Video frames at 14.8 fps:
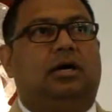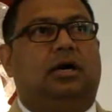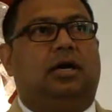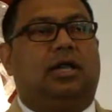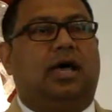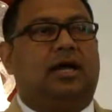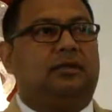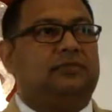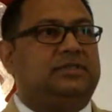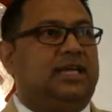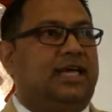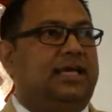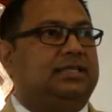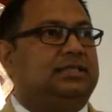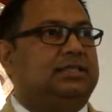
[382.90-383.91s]
a lot of
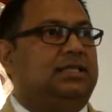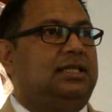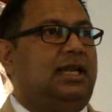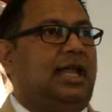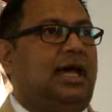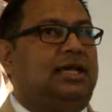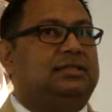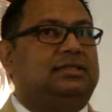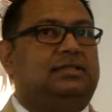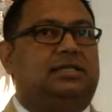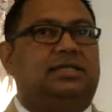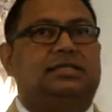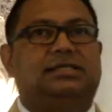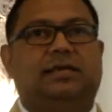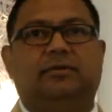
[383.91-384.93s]
changes in the last
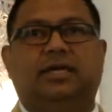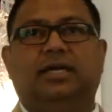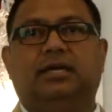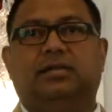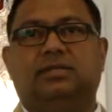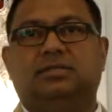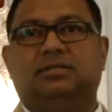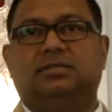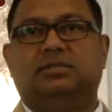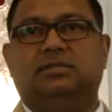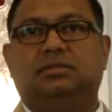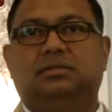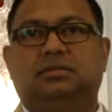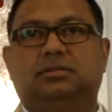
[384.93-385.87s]
6-7 years.